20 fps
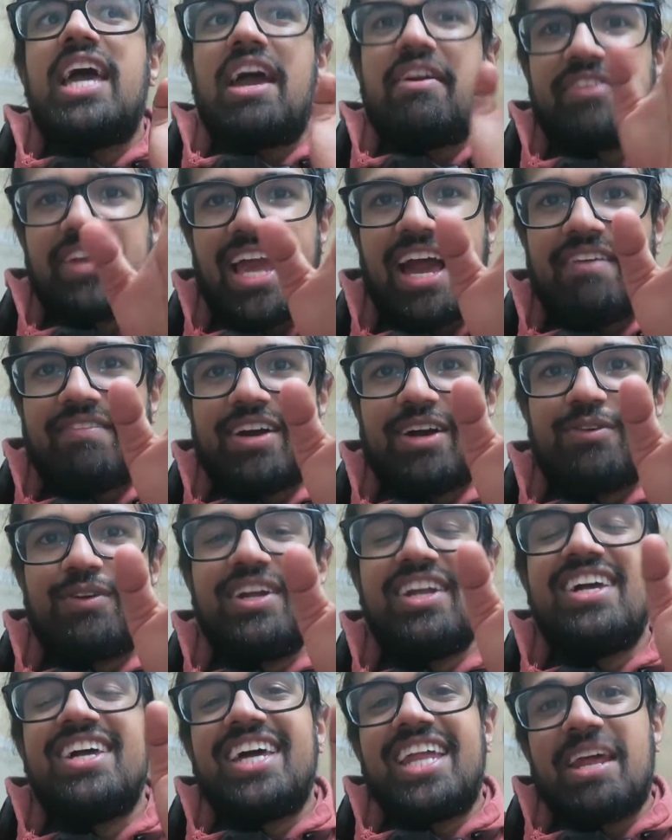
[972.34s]
every half
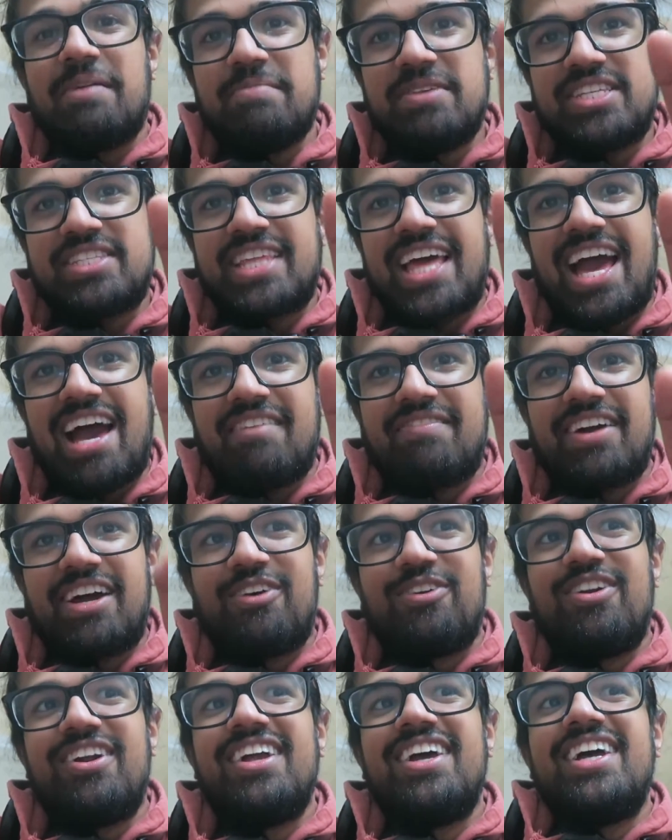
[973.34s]
hour, and I missed the half
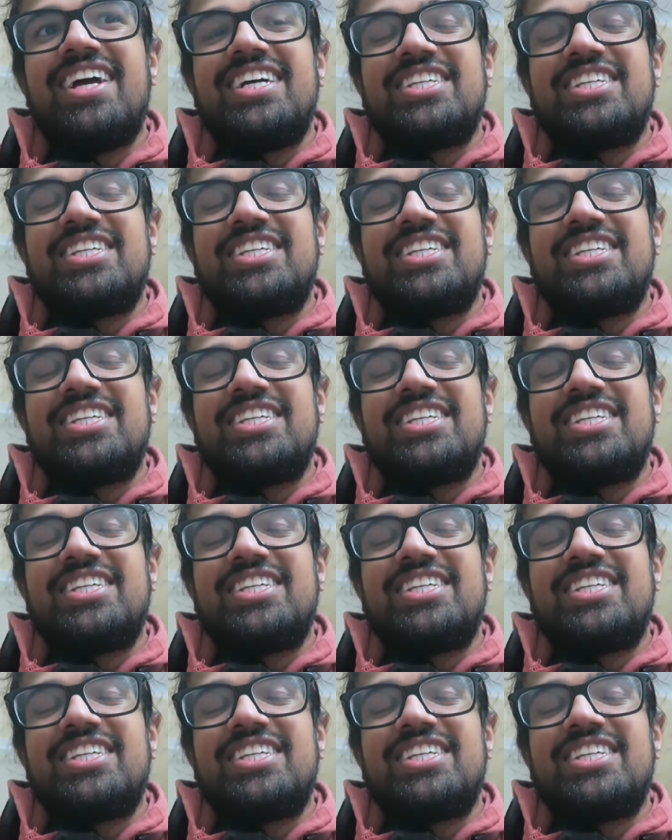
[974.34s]
hour,